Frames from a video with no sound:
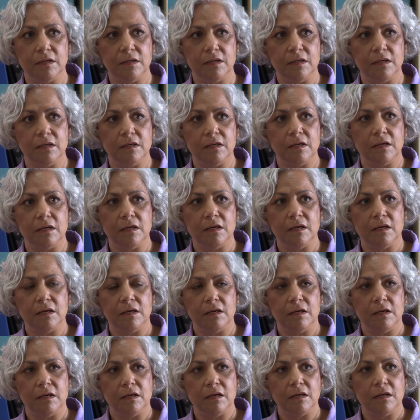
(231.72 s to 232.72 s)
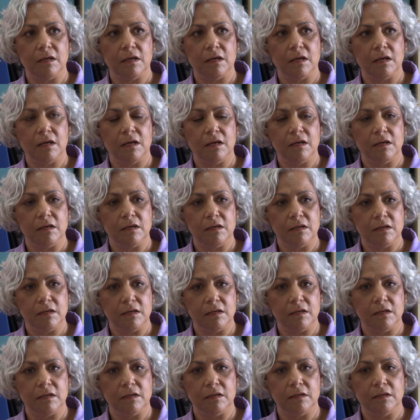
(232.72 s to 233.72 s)

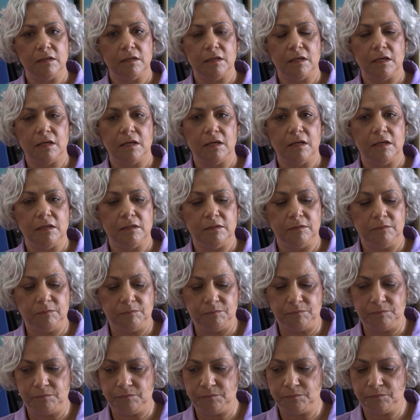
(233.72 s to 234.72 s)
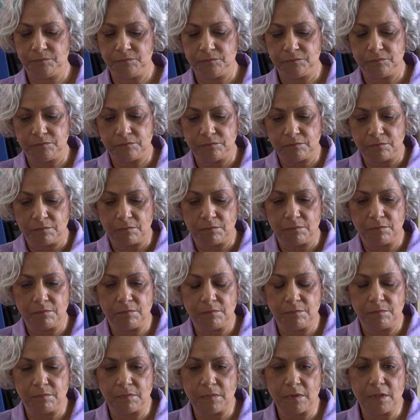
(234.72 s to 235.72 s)

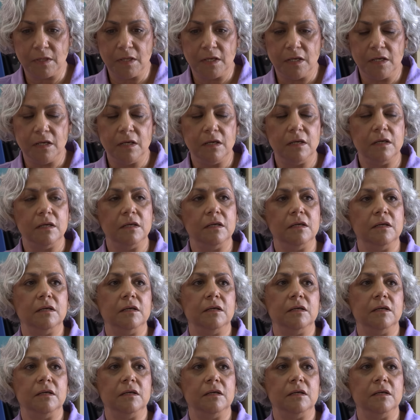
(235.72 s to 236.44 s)
(no one is talking)